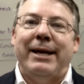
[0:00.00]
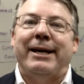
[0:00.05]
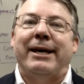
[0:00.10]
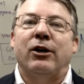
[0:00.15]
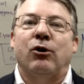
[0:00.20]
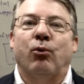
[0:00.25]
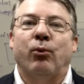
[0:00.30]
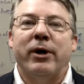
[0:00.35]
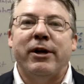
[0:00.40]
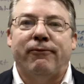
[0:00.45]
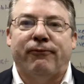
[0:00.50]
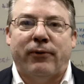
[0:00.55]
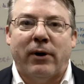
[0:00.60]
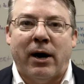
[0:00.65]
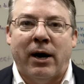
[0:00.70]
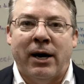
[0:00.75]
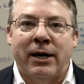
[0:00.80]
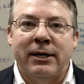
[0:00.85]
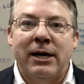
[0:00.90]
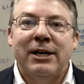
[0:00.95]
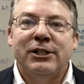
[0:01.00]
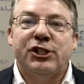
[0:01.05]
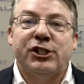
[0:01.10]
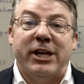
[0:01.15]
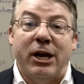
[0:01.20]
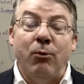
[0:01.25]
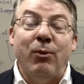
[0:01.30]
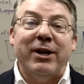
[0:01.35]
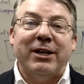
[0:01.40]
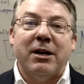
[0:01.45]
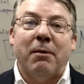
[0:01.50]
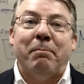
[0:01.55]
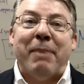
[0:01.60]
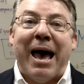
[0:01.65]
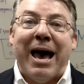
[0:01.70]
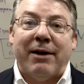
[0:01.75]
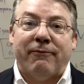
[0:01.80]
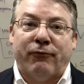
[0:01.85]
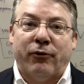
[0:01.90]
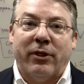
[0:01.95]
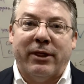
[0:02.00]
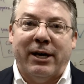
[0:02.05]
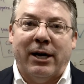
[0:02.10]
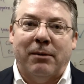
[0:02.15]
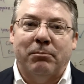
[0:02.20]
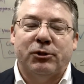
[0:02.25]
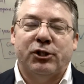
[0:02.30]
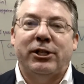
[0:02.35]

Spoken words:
get a refund, she went to bat for them.